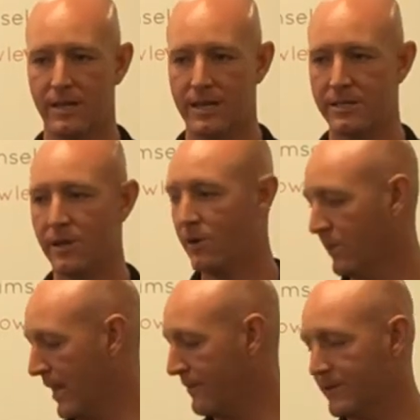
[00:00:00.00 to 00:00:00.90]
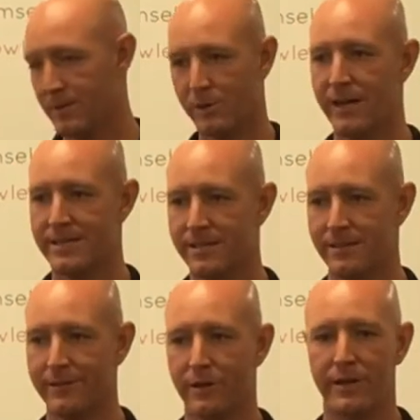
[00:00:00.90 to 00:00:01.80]
And so life is a process
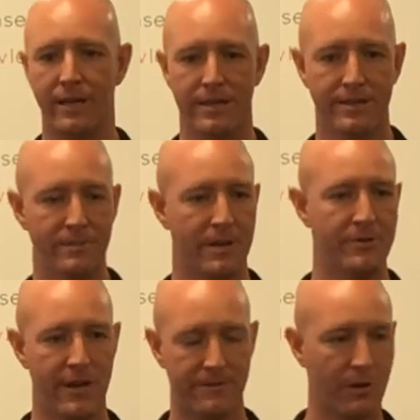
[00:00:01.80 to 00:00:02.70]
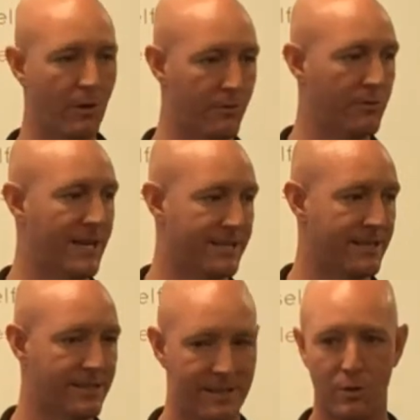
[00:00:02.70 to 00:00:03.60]
of learning, and sometimes you have to go through
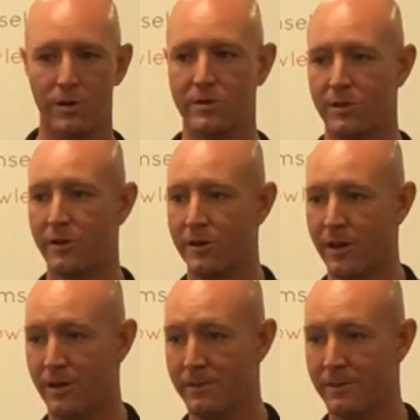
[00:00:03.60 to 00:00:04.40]
lessons in order to learn.